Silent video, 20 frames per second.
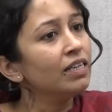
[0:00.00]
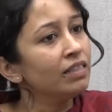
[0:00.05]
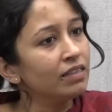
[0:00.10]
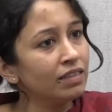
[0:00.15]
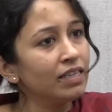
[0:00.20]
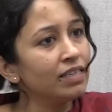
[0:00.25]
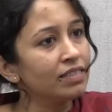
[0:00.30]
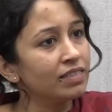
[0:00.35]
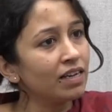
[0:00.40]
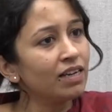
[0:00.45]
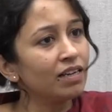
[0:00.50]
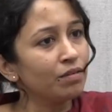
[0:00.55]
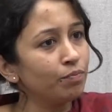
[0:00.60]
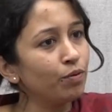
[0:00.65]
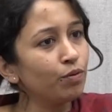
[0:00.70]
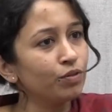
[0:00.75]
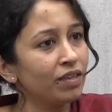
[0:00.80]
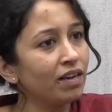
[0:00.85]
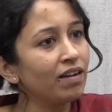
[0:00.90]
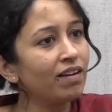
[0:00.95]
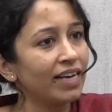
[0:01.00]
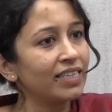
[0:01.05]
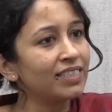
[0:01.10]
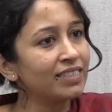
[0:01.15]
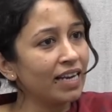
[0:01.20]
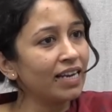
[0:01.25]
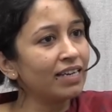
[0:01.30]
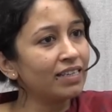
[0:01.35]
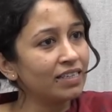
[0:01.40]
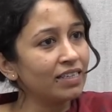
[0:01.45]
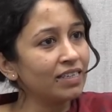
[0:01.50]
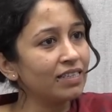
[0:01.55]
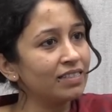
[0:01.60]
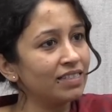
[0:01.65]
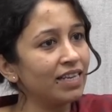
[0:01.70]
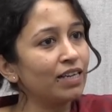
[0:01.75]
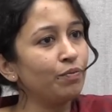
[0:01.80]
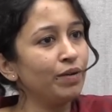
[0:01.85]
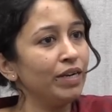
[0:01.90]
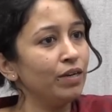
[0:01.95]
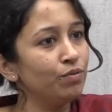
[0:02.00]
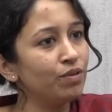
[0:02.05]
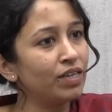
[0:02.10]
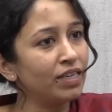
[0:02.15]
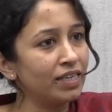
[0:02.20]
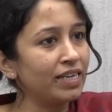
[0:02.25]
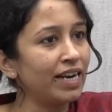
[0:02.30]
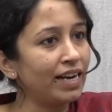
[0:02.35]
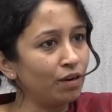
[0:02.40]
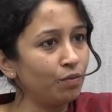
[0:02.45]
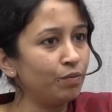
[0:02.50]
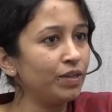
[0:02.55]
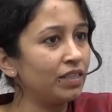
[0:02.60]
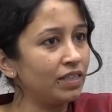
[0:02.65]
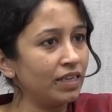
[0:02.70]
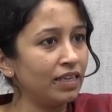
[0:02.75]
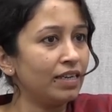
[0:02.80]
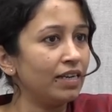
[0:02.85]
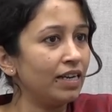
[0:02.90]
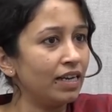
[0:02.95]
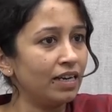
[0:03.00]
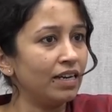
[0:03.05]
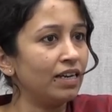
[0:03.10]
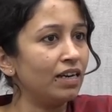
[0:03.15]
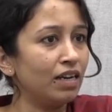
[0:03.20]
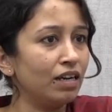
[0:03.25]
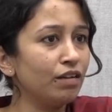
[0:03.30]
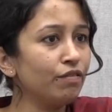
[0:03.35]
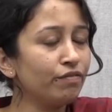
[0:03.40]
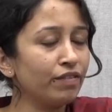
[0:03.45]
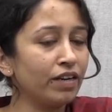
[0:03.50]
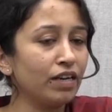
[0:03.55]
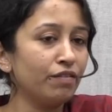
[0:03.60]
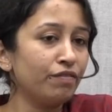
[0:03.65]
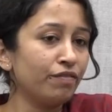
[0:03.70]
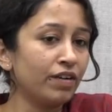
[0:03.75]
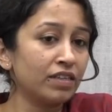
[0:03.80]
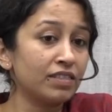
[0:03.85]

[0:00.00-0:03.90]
These are both irrationalities that we do contend with in daily life and if